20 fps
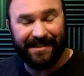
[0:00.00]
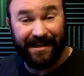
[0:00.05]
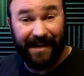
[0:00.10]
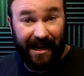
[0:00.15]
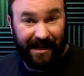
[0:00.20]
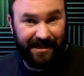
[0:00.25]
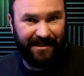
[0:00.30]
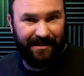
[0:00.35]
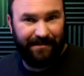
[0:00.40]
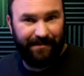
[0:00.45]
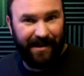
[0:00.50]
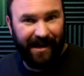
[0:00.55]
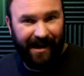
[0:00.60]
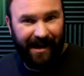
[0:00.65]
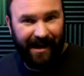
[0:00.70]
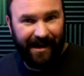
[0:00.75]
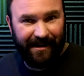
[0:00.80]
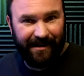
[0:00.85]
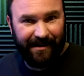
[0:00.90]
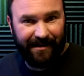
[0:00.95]
can actually be
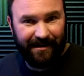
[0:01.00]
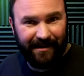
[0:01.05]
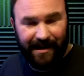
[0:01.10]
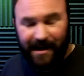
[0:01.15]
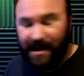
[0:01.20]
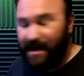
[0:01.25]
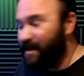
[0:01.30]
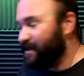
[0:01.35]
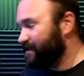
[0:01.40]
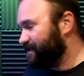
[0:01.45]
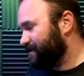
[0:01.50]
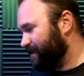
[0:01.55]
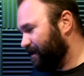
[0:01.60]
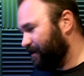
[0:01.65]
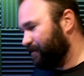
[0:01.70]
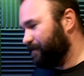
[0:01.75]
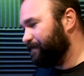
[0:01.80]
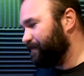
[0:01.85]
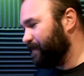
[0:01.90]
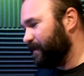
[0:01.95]
higher.
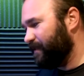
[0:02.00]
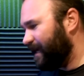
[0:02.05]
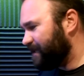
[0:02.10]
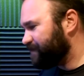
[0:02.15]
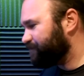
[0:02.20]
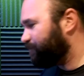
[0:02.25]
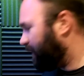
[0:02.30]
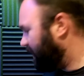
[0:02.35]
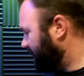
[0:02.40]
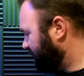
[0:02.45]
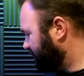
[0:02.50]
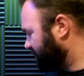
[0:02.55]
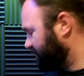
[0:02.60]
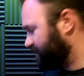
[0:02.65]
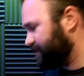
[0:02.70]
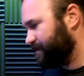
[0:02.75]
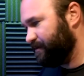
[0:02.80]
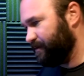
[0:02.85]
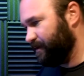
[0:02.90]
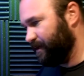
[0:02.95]
So that's why there are
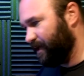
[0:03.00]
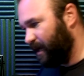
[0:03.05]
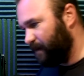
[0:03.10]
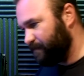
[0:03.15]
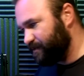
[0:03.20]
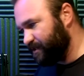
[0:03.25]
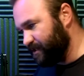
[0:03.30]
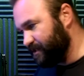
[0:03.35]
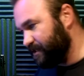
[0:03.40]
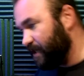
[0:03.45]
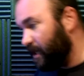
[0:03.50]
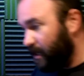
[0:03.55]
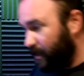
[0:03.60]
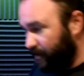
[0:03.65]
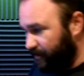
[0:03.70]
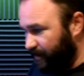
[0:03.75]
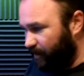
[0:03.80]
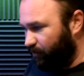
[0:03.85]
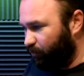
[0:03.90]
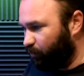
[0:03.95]
certain options
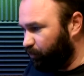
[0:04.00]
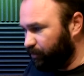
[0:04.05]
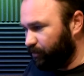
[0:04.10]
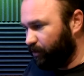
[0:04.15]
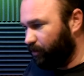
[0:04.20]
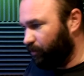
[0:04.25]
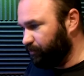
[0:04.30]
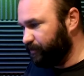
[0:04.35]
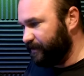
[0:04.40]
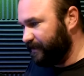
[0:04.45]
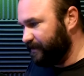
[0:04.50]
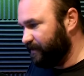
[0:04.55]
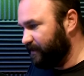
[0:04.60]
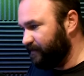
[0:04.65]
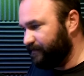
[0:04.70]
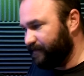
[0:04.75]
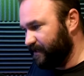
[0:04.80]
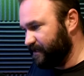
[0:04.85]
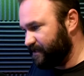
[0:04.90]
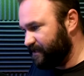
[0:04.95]
that will only
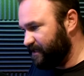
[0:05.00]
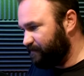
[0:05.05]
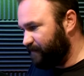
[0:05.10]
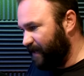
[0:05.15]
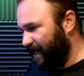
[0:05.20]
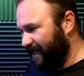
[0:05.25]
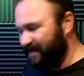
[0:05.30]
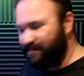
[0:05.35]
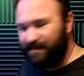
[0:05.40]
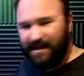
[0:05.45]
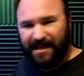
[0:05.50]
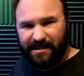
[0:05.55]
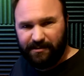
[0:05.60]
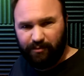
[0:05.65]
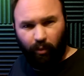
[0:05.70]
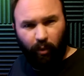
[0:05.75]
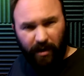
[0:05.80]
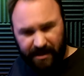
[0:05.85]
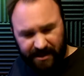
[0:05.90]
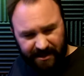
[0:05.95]
live in the SYN packet, because
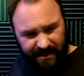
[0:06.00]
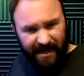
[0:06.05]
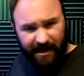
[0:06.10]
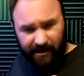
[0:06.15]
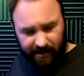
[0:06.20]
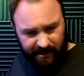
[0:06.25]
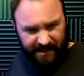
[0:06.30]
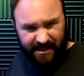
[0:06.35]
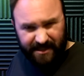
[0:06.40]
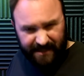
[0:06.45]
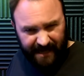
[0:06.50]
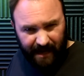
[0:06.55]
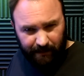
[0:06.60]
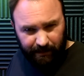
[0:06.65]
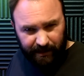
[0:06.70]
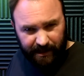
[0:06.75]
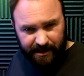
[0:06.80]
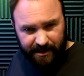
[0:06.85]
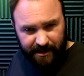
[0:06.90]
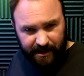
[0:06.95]
once they are
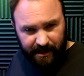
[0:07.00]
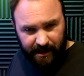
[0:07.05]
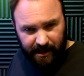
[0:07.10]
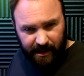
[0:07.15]
established,